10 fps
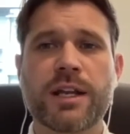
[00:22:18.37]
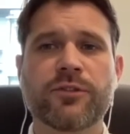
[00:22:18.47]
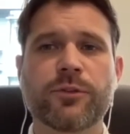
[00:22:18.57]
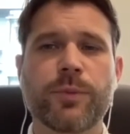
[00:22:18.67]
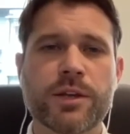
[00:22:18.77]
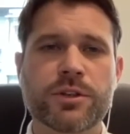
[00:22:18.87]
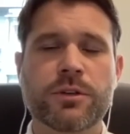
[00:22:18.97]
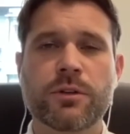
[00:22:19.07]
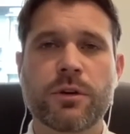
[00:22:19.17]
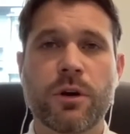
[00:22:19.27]

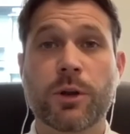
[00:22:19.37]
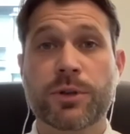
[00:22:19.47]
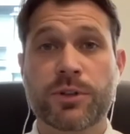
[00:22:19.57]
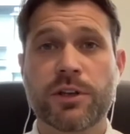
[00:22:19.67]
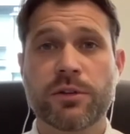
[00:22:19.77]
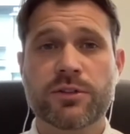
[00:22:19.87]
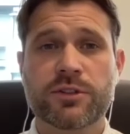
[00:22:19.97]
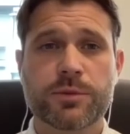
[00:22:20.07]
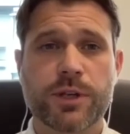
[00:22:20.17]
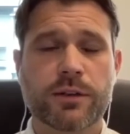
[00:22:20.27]
information on a particular
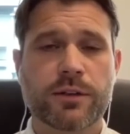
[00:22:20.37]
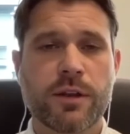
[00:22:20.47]
subject.